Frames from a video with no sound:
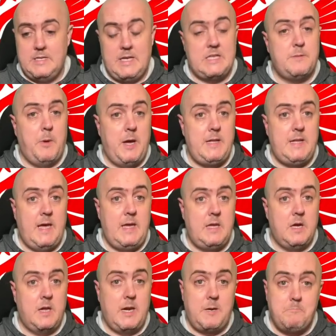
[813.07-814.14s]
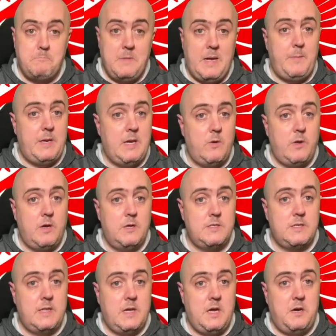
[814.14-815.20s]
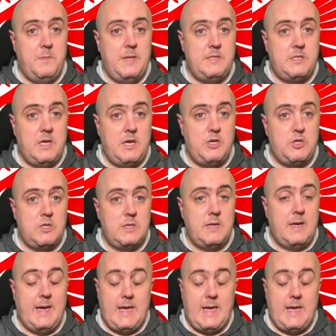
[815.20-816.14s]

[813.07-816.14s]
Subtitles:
That's my take on it. Let me know yours in the comment section.